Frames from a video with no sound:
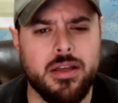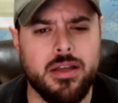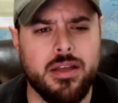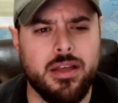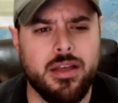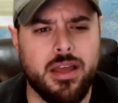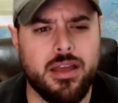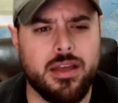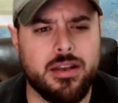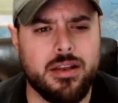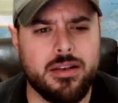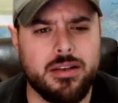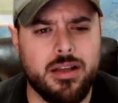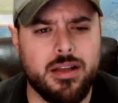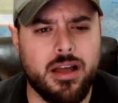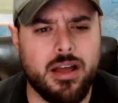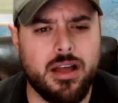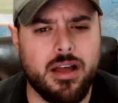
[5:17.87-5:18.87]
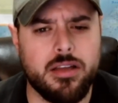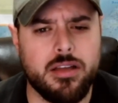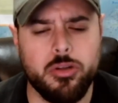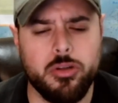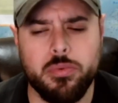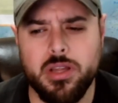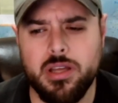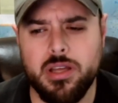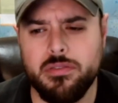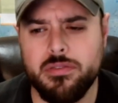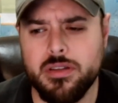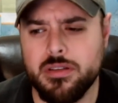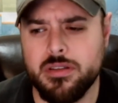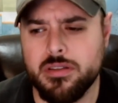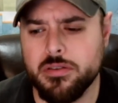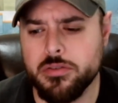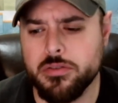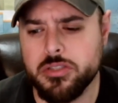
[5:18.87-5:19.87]
And I, I, do believe
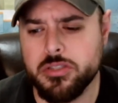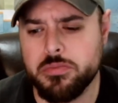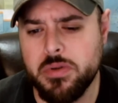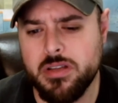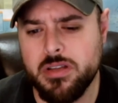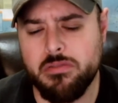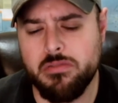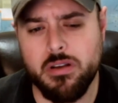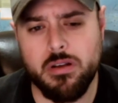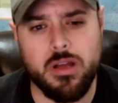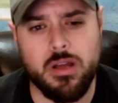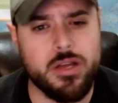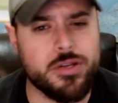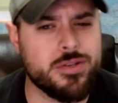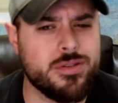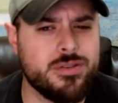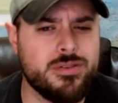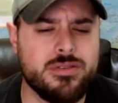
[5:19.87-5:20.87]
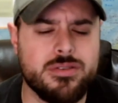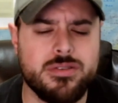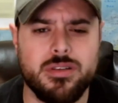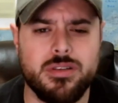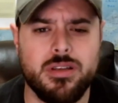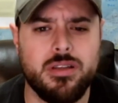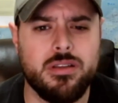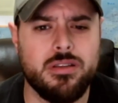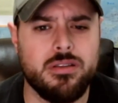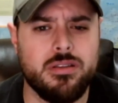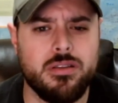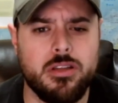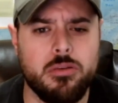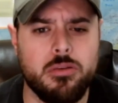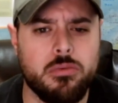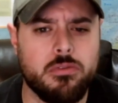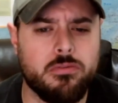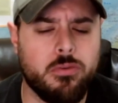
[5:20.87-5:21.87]
that there's been variations in the
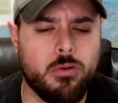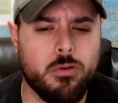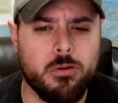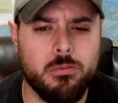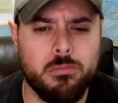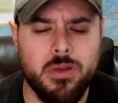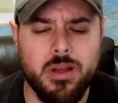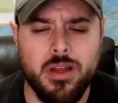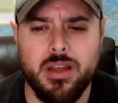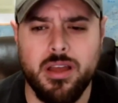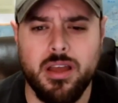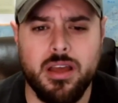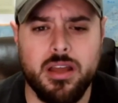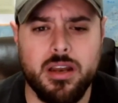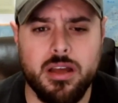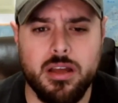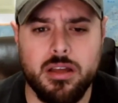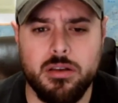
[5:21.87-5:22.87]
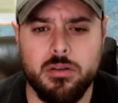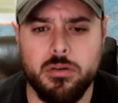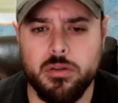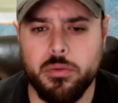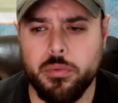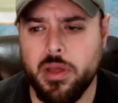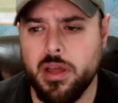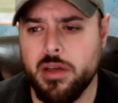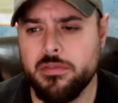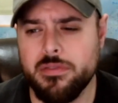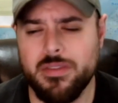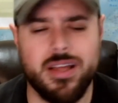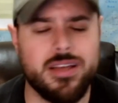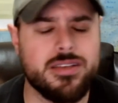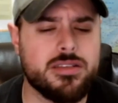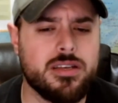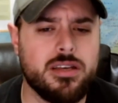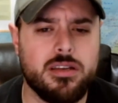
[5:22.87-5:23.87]
human form, and I know that we have
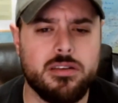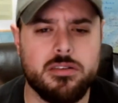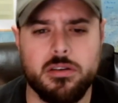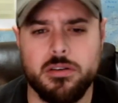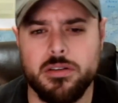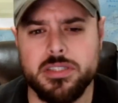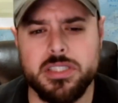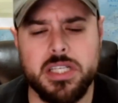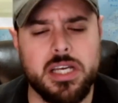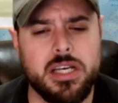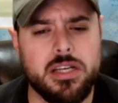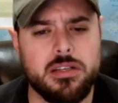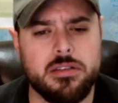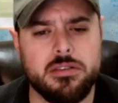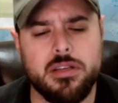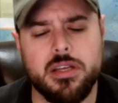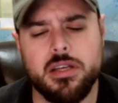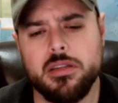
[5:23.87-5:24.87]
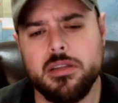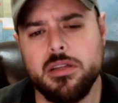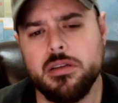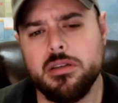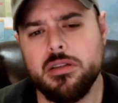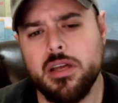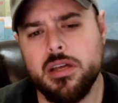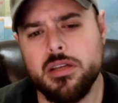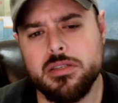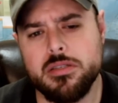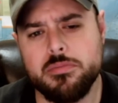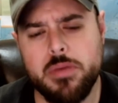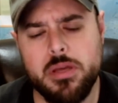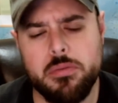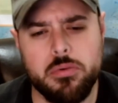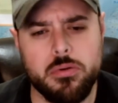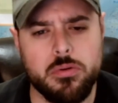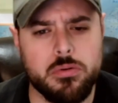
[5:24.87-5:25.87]
light skin and dark skin, and that as
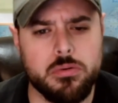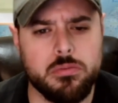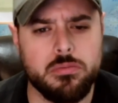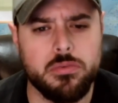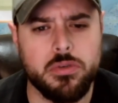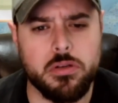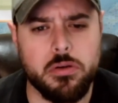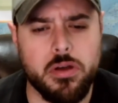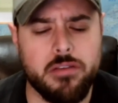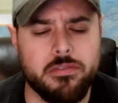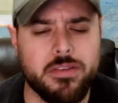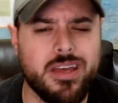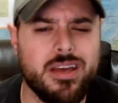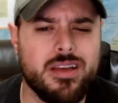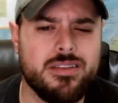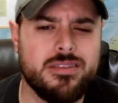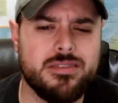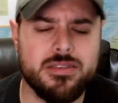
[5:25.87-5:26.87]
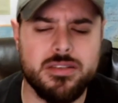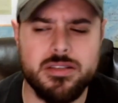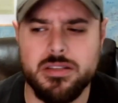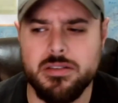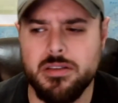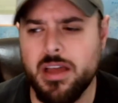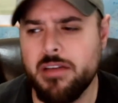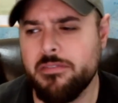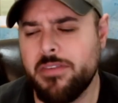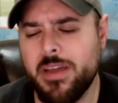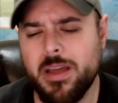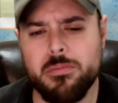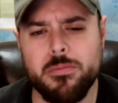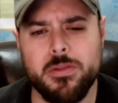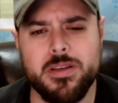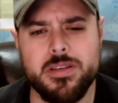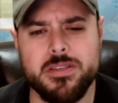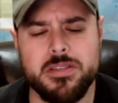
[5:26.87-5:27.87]
people, you know, have kids and have
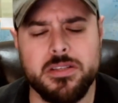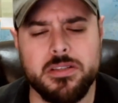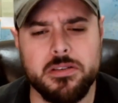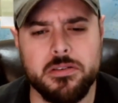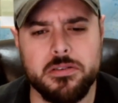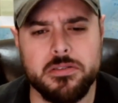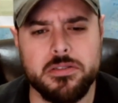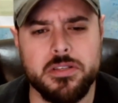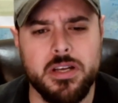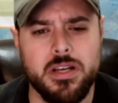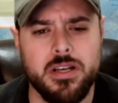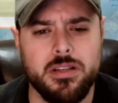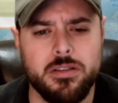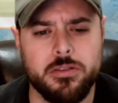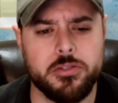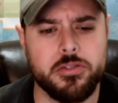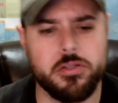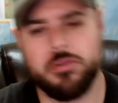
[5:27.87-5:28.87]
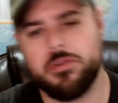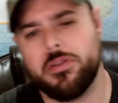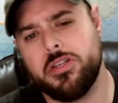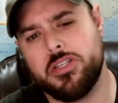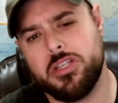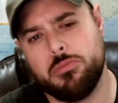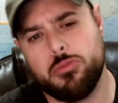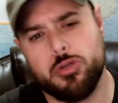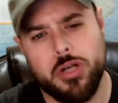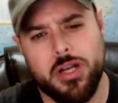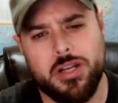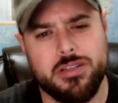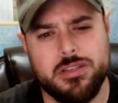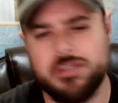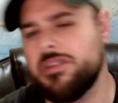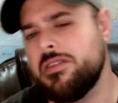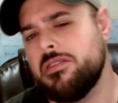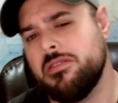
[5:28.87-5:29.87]
families, that there's there's certainly some
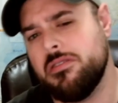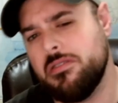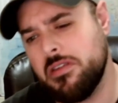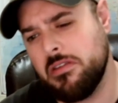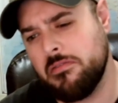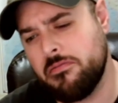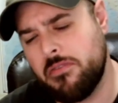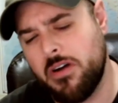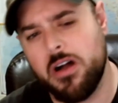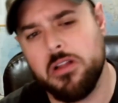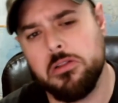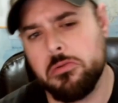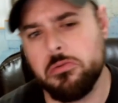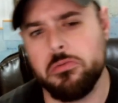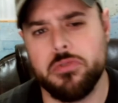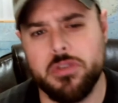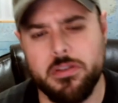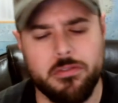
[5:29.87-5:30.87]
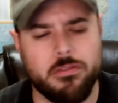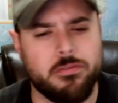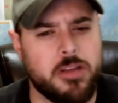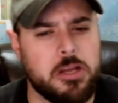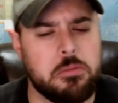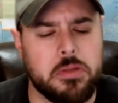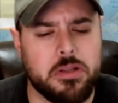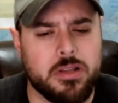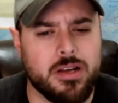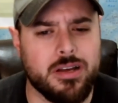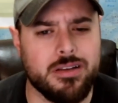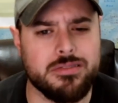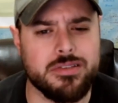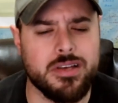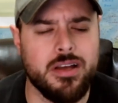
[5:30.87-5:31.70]
traits that that follow different family lines.